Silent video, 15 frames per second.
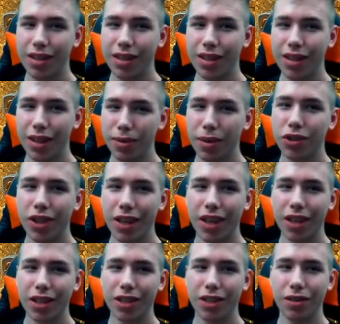especially
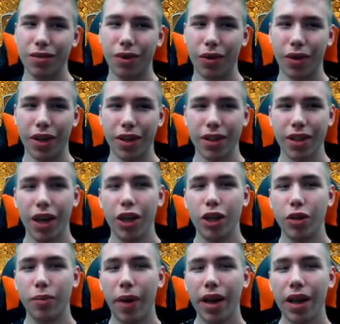against Warriors. You
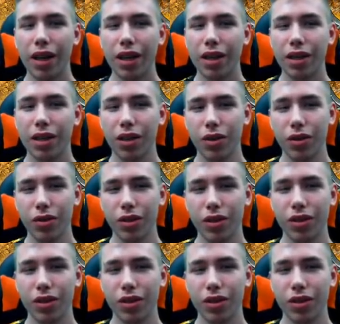might include